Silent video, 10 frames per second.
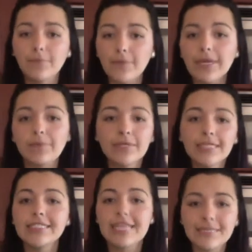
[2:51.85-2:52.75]
it
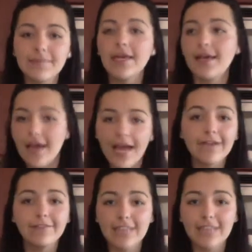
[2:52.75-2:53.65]
really takes me a heck
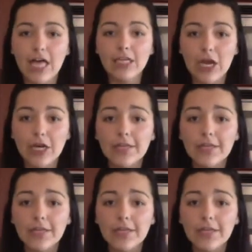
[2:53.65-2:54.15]
of a lot longer